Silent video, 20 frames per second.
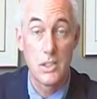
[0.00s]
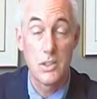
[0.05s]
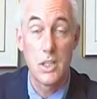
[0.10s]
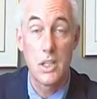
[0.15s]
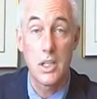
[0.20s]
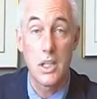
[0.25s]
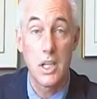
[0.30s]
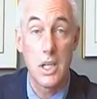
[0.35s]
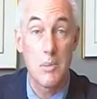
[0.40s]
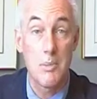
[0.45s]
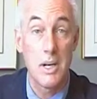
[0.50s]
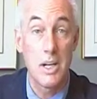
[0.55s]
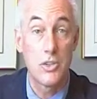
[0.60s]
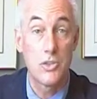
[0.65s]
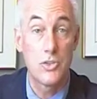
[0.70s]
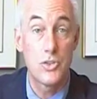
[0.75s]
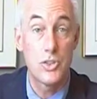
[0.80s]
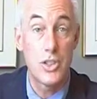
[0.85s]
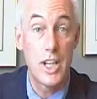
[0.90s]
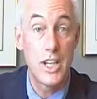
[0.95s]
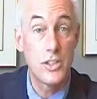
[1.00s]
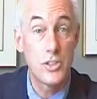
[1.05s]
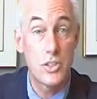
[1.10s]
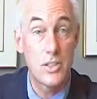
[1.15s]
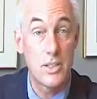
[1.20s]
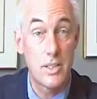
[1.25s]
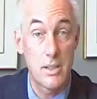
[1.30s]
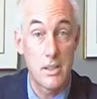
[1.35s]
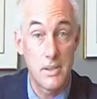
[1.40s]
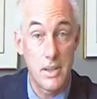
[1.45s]
talking about
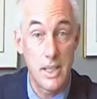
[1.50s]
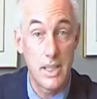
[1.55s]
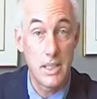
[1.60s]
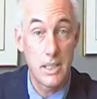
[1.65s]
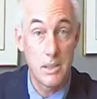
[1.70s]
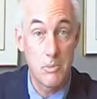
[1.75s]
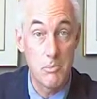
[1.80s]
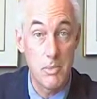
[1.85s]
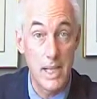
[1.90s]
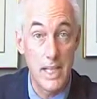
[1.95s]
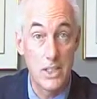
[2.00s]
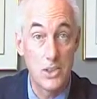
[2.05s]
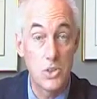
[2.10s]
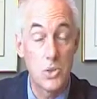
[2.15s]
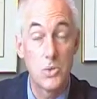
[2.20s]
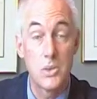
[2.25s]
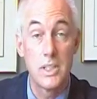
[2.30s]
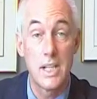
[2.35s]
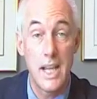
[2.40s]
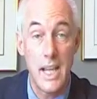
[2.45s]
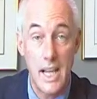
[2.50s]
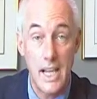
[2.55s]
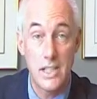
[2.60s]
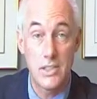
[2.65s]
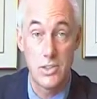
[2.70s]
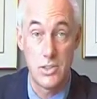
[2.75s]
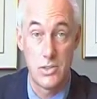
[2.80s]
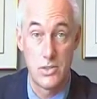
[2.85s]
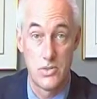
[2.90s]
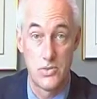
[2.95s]
changes that they can make to
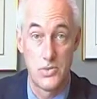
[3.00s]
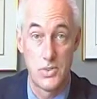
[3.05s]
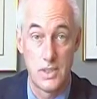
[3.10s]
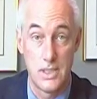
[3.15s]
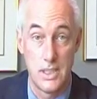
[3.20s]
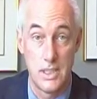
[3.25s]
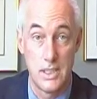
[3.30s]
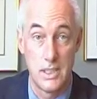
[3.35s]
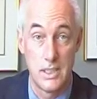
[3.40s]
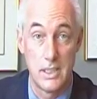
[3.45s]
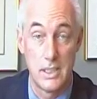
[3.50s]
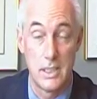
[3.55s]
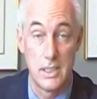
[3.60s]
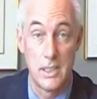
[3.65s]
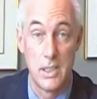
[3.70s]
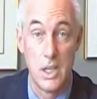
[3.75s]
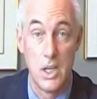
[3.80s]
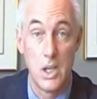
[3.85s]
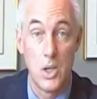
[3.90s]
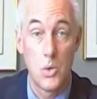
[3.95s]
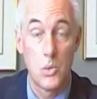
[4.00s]
enhance their fertility